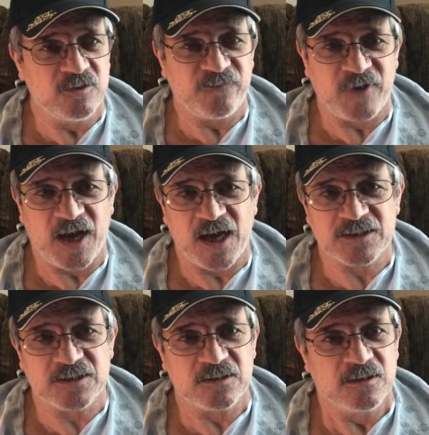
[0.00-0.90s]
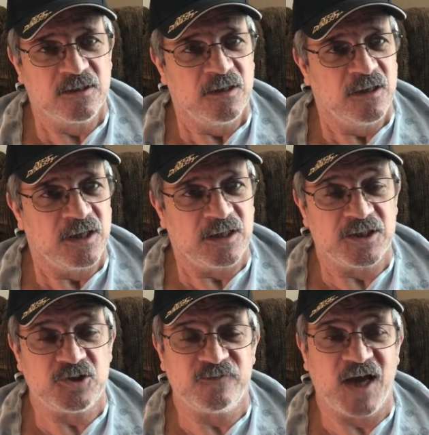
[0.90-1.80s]
do a fast
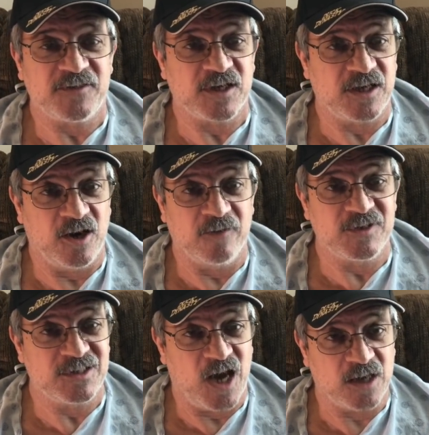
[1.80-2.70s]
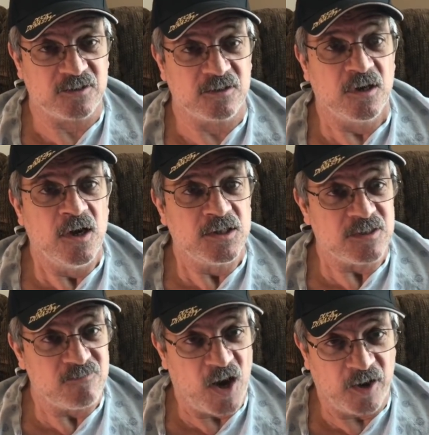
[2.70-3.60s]
unless you've got the care of a doctor
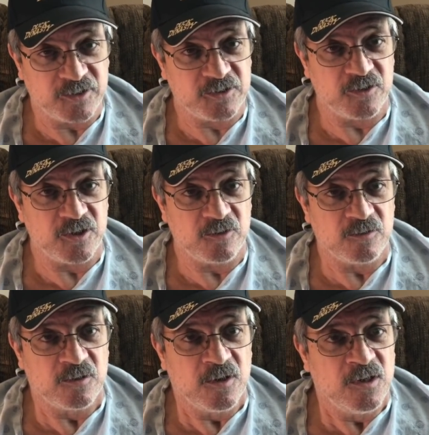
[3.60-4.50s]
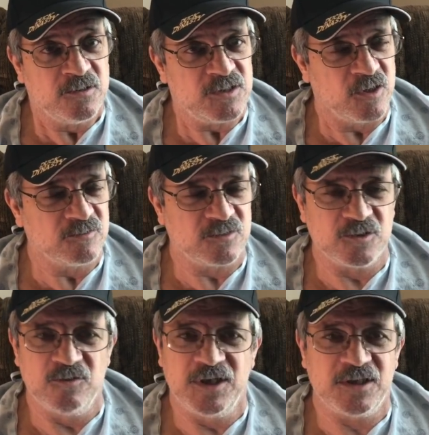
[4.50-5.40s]
to monitor you. Don't
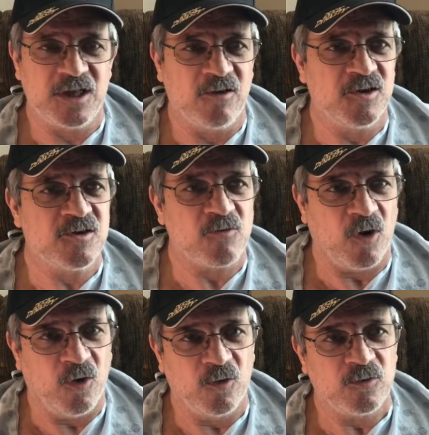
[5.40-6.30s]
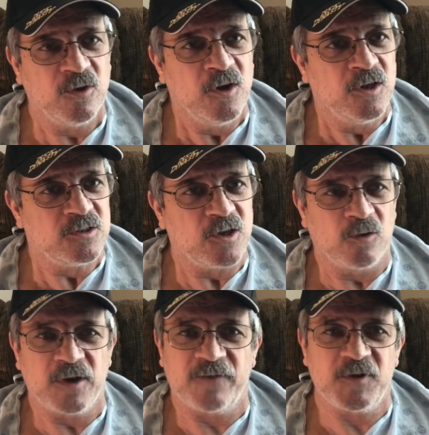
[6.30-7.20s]
do anything on your own.
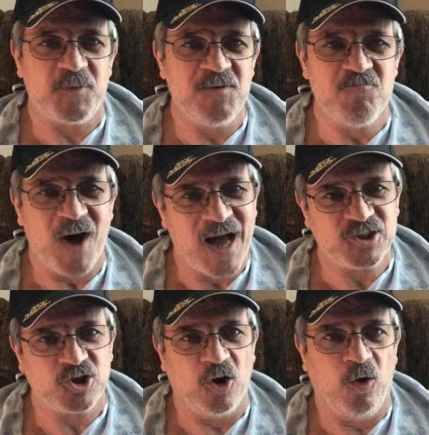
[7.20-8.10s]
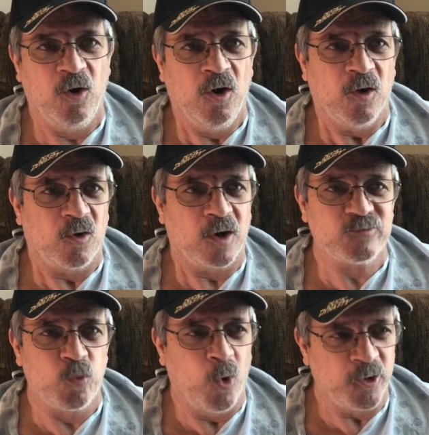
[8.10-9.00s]
Don't have to be macho or
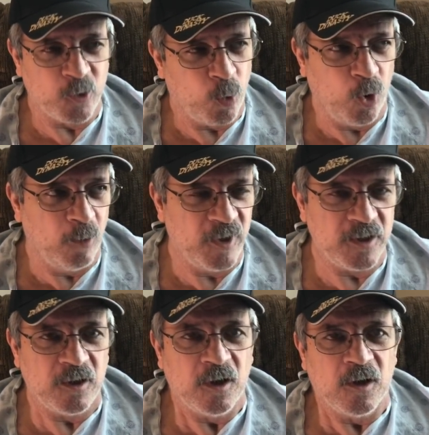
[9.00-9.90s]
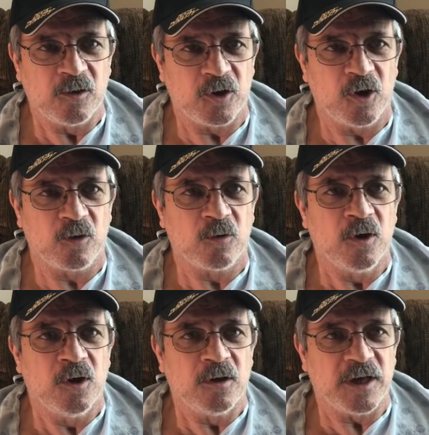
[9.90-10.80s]
I'm Wonder Woman. You know,
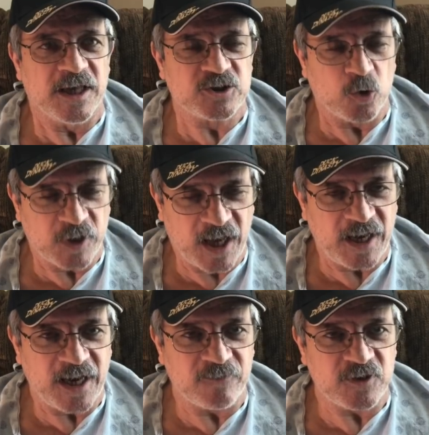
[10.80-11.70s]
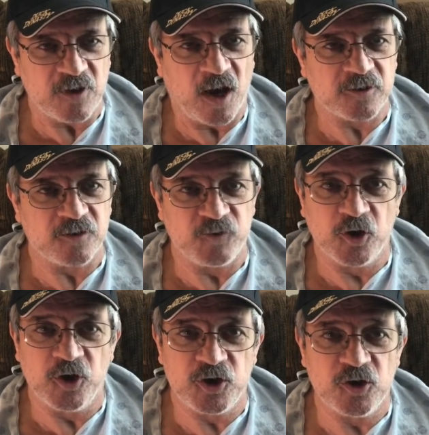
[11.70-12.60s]
it's okay to have a doctor. If you're
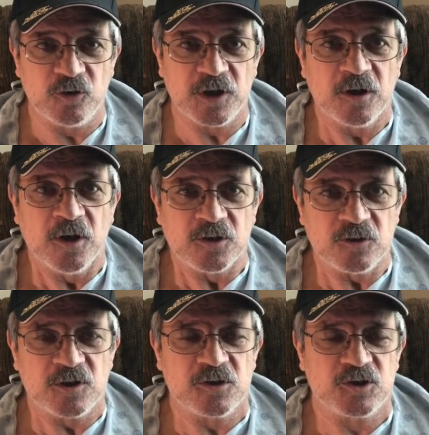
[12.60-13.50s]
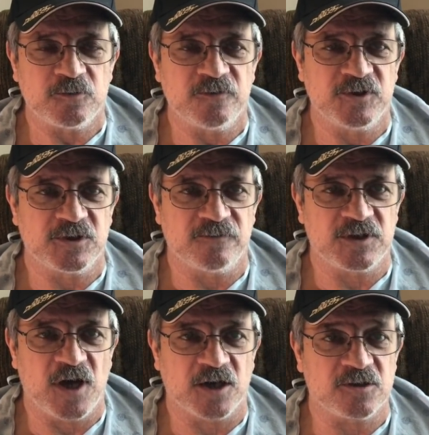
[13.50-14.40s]
going to do it, do it under supervision of a
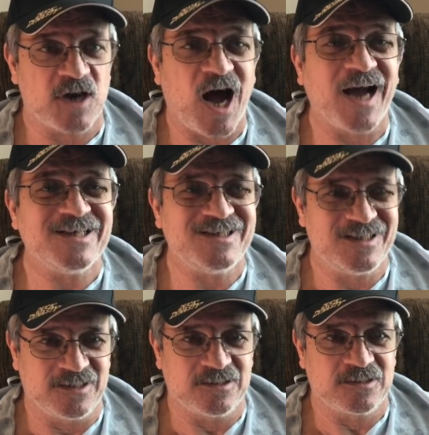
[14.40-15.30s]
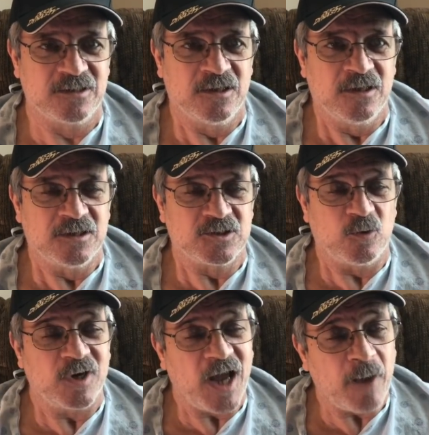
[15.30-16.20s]
doctor. I didn't. So
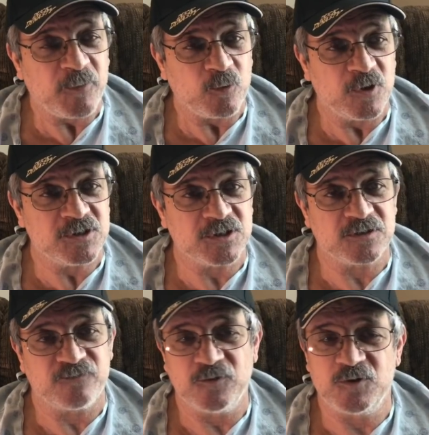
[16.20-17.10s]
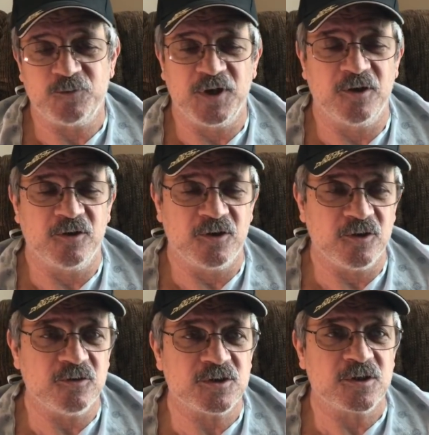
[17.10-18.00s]
what happened was, as the food was being
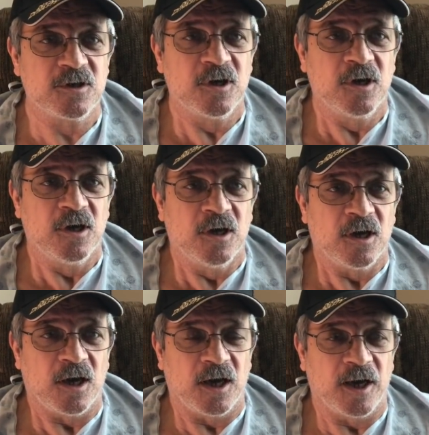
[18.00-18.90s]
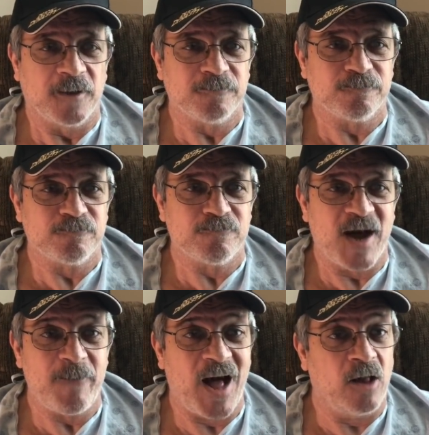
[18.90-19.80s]
introduced, um,
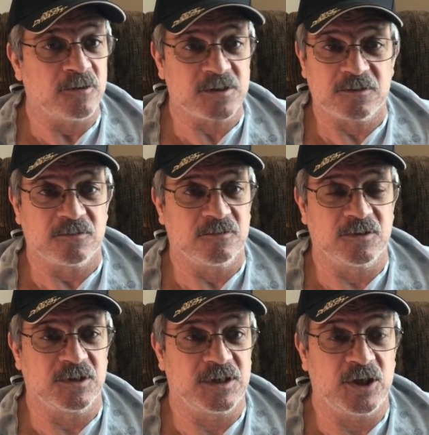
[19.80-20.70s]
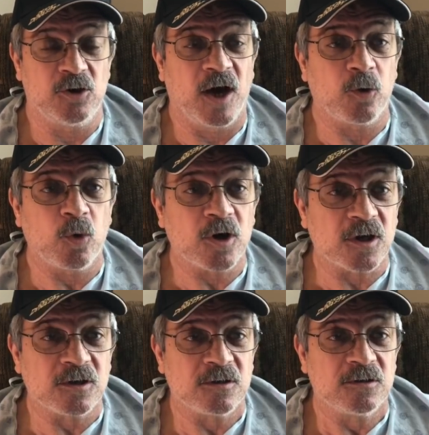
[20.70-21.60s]
my bowels didn't know how to work